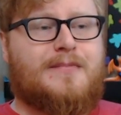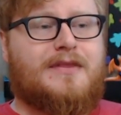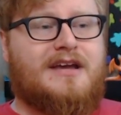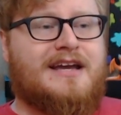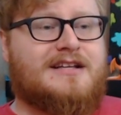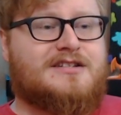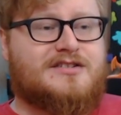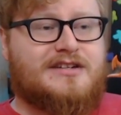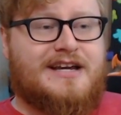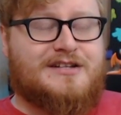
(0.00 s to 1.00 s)

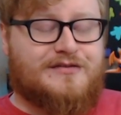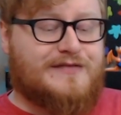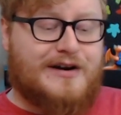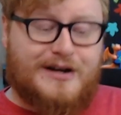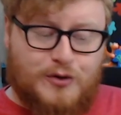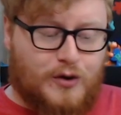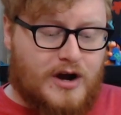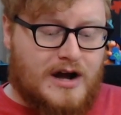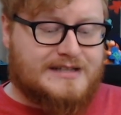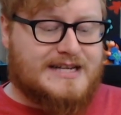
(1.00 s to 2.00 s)
It's a very cool
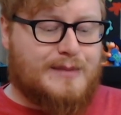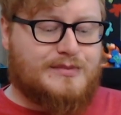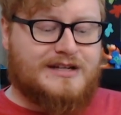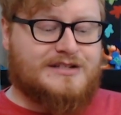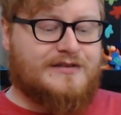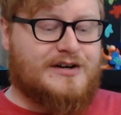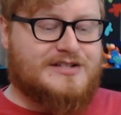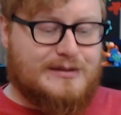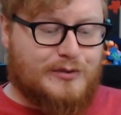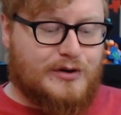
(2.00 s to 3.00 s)
concept. It's a very
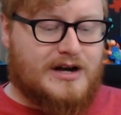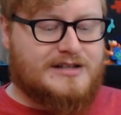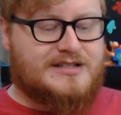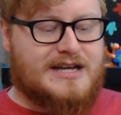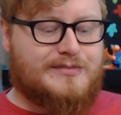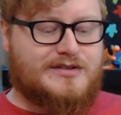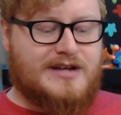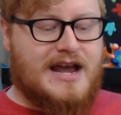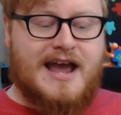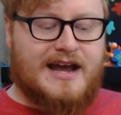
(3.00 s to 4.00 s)
simple concept,
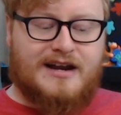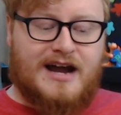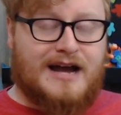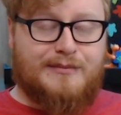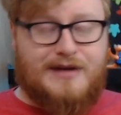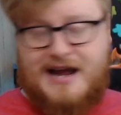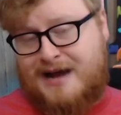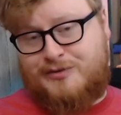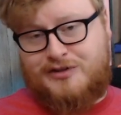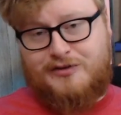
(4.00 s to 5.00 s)
and I'm
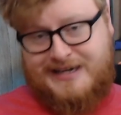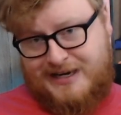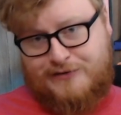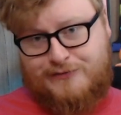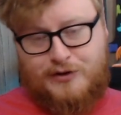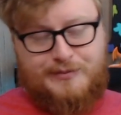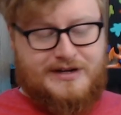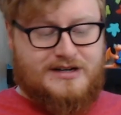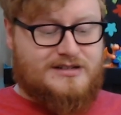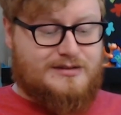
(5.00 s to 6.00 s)
absolutely here for it
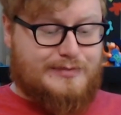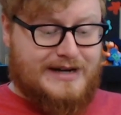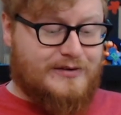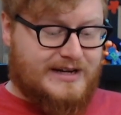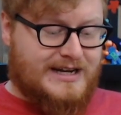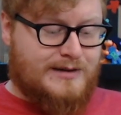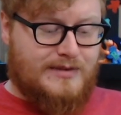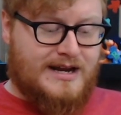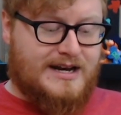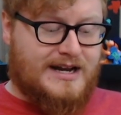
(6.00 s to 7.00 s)
because it's a pirate game,
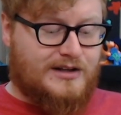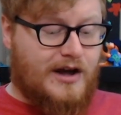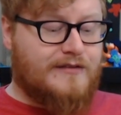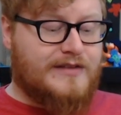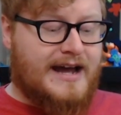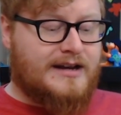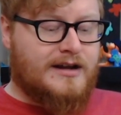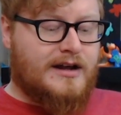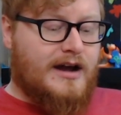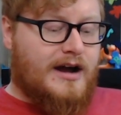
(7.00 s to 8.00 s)
and I love that.
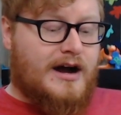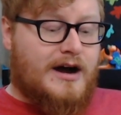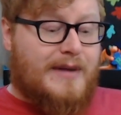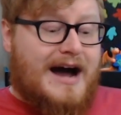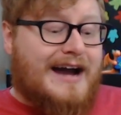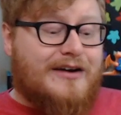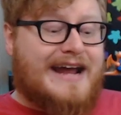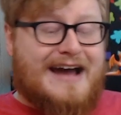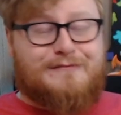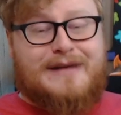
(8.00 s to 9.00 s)
I already
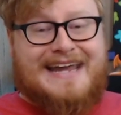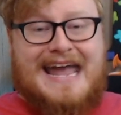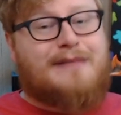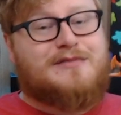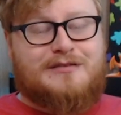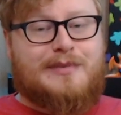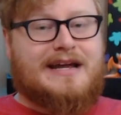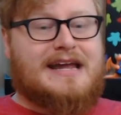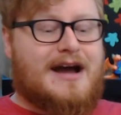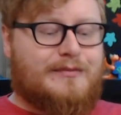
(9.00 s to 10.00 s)
have my captain
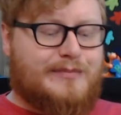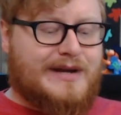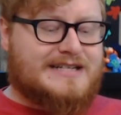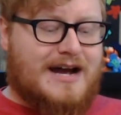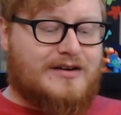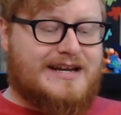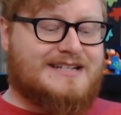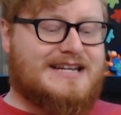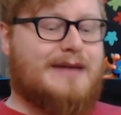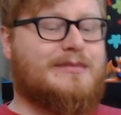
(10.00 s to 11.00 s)
picked out.
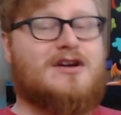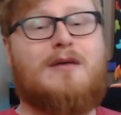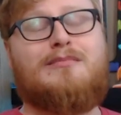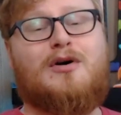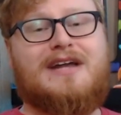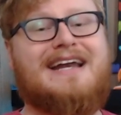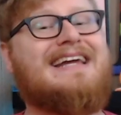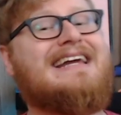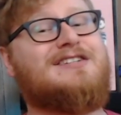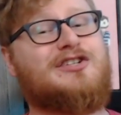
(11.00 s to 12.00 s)
His name is Humboldt, and
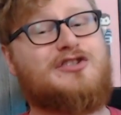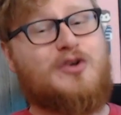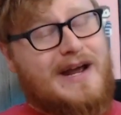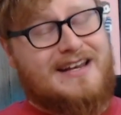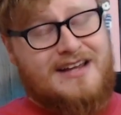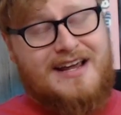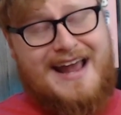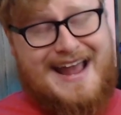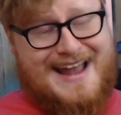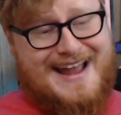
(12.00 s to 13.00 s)
he is a squid,
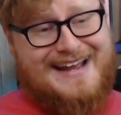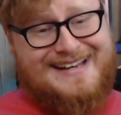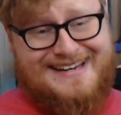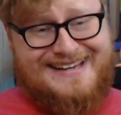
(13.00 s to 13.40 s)
and